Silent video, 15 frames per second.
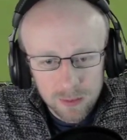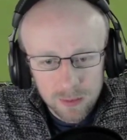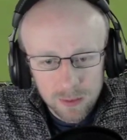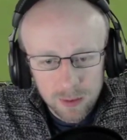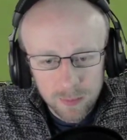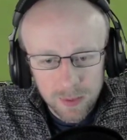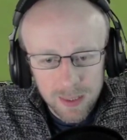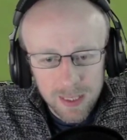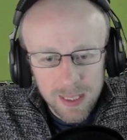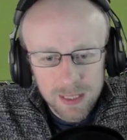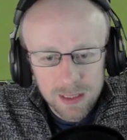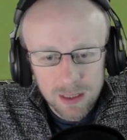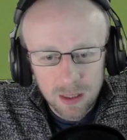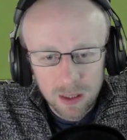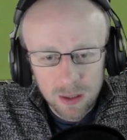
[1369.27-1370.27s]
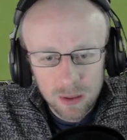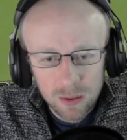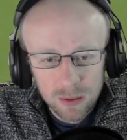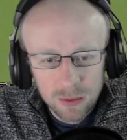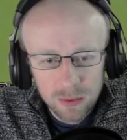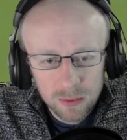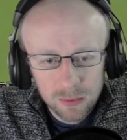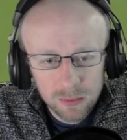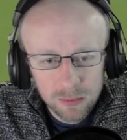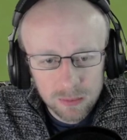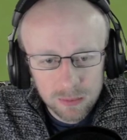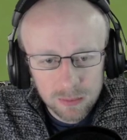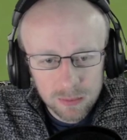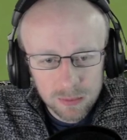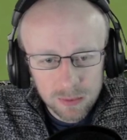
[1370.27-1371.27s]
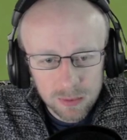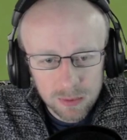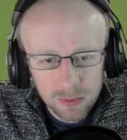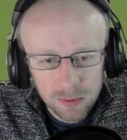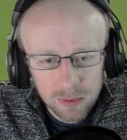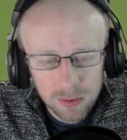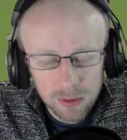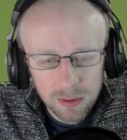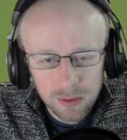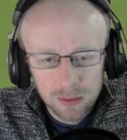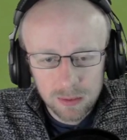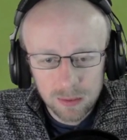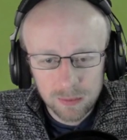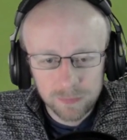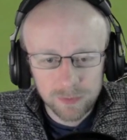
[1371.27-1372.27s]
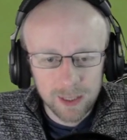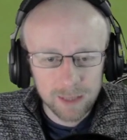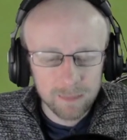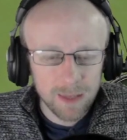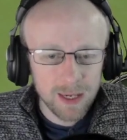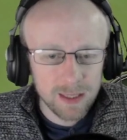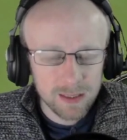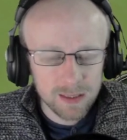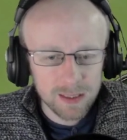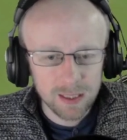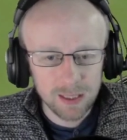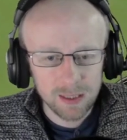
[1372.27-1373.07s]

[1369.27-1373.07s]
Come on, lads. Hold. Oh, fragment.